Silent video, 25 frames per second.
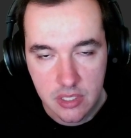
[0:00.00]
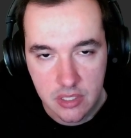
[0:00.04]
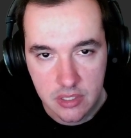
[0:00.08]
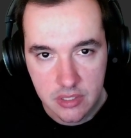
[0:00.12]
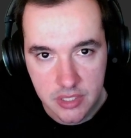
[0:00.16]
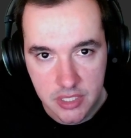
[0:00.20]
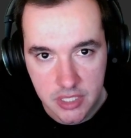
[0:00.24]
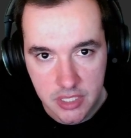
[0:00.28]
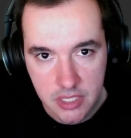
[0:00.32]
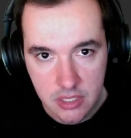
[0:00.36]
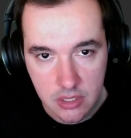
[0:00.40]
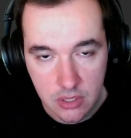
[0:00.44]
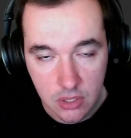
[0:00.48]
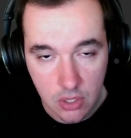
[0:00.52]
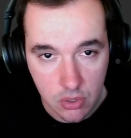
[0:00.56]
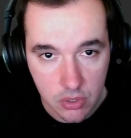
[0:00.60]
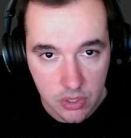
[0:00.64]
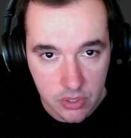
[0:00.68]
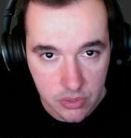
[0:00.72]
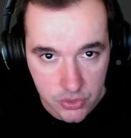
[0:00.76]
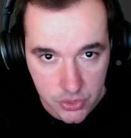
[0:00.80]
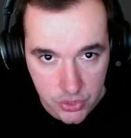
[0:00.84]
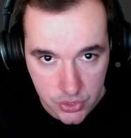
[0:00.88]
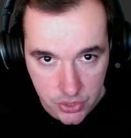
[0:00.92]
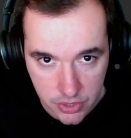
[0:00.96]
the local
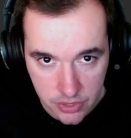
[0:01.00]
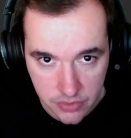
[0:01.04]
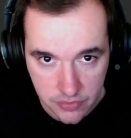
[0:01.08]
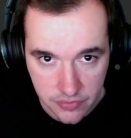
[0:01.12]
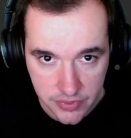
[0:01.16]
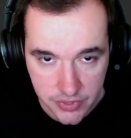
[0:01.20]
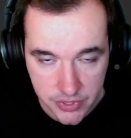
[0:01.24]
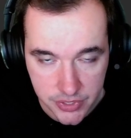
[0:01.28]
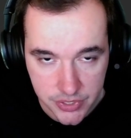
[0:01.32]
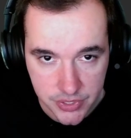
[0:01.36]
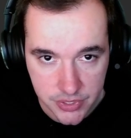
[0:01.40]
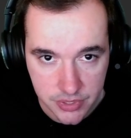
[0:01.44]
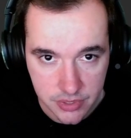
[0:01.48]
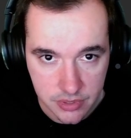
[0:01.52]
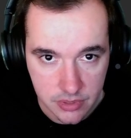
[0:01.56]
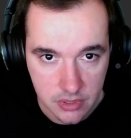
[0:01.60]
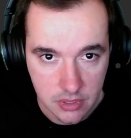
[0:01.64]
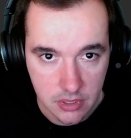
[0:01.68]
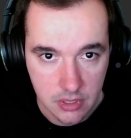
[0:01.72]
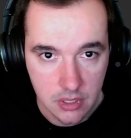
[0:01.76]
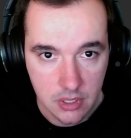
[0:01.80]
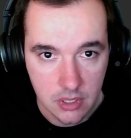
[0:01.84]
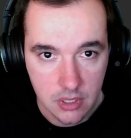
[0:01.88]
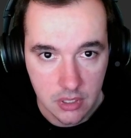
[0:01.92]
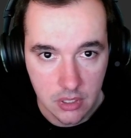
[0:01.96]
servers
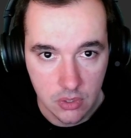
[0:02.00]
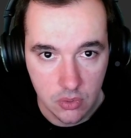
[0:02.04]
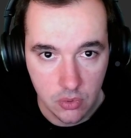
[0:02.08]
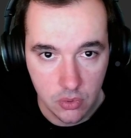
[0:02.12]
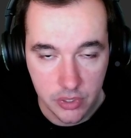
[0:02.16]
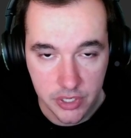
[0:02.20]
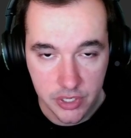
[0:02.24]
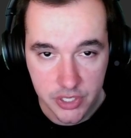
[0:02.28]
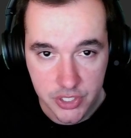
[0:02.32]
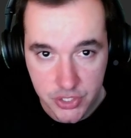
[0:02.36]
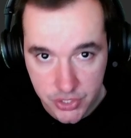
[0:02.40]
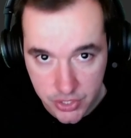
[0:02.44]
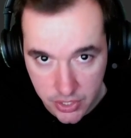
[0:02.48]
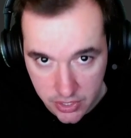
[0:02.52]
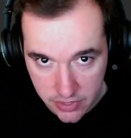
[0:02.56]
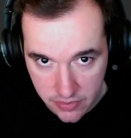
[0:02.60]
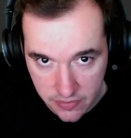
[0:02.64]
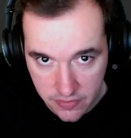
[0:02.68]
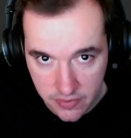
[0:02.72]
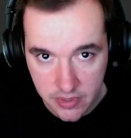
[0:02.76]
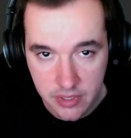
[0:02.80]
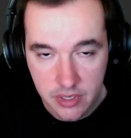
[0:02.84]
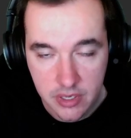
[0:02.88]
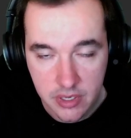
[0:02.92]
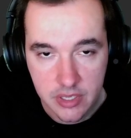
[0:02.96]
or a
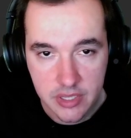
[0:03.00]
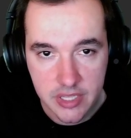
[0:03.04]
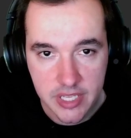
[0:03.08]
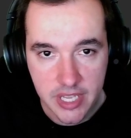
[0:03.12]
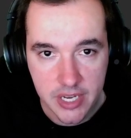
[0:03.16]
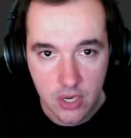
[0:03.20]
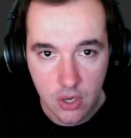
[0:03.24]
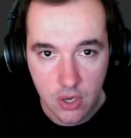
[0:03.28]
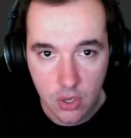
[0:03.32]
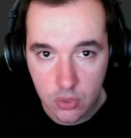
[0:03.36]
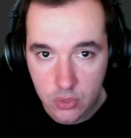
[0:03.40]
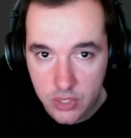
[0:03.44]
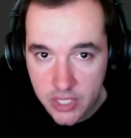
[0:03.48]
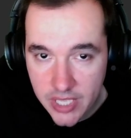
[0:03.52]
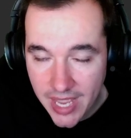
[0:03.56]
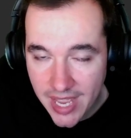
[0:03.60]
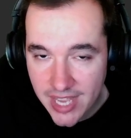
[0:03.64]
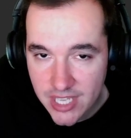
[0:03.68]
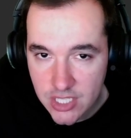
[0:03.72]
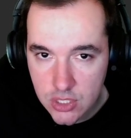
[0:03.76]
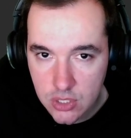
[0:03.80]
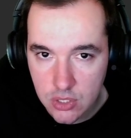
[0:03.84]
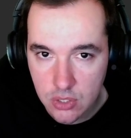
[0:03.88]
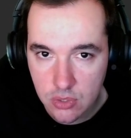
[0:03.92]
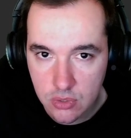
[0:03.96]
server that only
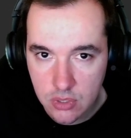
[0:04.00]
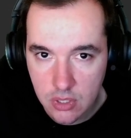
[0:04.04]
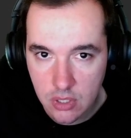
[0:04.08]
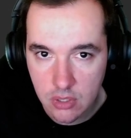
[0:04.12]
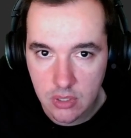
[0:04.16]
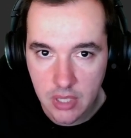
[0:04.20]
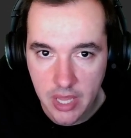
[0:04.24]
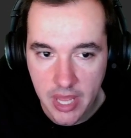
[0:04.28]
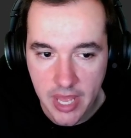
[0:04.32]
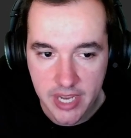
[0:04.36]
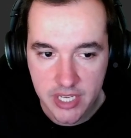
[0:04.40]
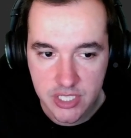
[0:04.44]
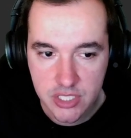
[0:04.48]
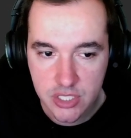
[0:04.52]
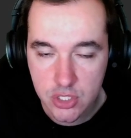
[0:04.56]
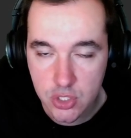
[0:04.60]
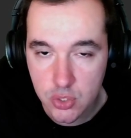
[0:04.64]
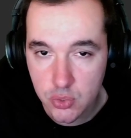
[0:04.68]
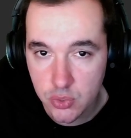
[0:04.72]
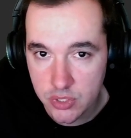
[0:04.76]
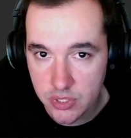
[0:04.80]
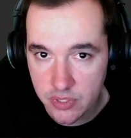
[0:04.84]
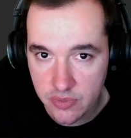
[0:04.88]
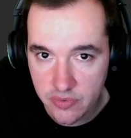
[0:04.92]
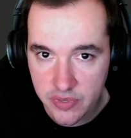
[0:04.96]
has local access to a
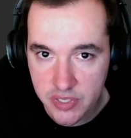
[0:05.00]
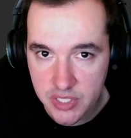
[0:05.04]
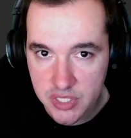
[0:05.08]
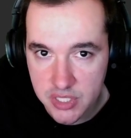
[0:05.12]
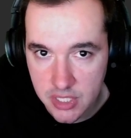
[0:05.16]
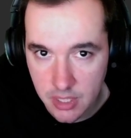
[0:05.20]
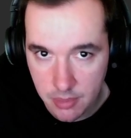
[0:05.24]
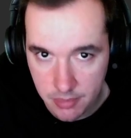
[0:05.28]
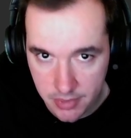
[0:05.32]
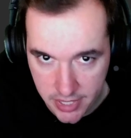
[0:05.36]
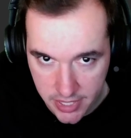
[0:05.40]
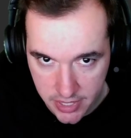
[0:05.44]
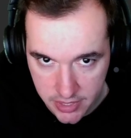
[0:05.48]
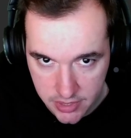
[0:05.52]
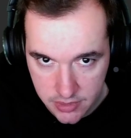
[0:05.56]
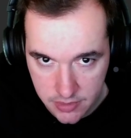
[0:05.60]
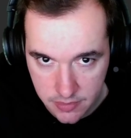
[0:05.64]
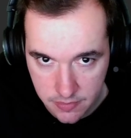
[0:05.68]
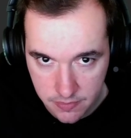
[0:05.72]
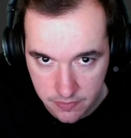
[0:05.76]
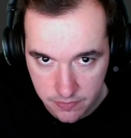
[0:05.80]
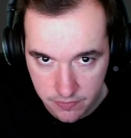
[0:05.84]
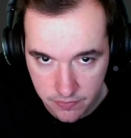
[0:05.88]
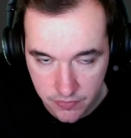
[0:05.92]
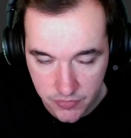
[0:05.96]
different subnet.
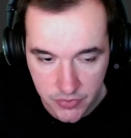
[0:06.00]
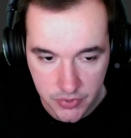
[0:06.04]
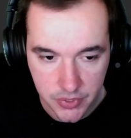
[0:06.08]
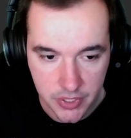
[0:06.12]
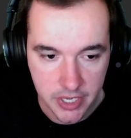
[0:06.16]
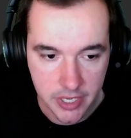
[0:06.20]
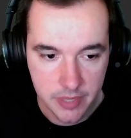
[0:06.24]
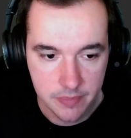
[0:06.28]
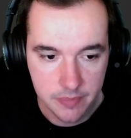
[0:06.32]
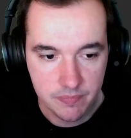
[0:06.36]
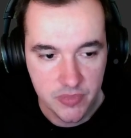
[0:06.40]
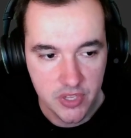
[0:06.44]
Okay?